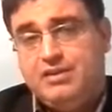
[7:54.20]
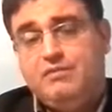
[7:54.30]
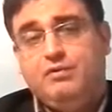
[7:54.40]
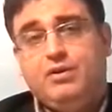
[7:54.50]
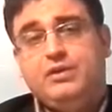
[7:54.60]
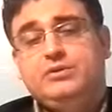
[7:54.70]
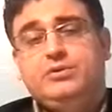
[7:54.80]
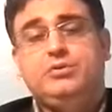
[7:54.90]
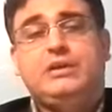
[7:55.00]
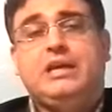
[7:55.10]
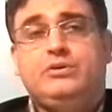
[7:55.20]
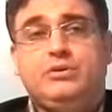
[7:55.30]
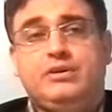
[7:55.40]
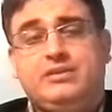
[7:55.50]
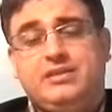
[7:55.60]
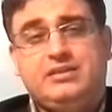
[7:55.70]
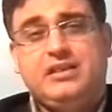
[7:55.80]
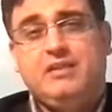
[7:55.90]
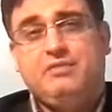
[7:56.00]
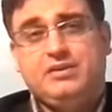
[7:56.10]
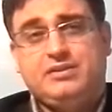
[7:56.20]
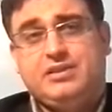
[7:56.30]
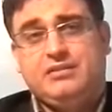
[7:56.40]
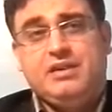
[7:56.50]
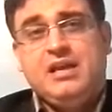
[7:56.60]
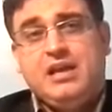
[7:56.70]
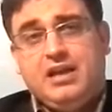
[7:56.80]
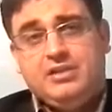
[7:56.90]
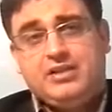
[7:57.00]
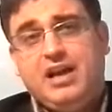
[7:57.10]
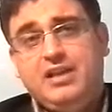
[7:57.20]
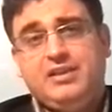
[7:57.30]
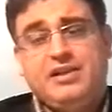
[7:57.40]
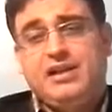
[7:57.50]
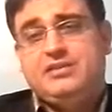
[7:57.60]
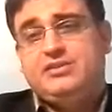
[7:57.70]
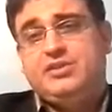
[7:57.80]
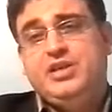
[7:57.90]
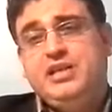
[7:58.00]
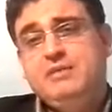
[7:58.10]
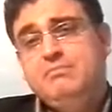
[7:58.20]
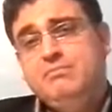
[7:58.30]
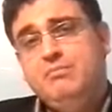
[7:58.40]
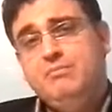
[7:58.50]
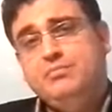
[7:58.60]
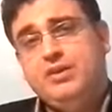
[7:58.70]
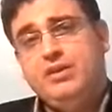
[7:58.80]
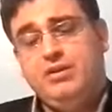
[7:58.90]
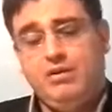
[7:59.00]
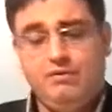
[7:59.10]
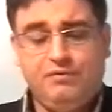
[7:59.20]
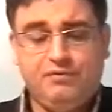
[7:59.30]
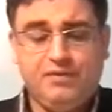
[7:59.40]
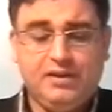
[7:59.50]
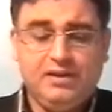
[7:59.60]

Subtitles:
fall into two categories. The cipher itself, it's either a stream of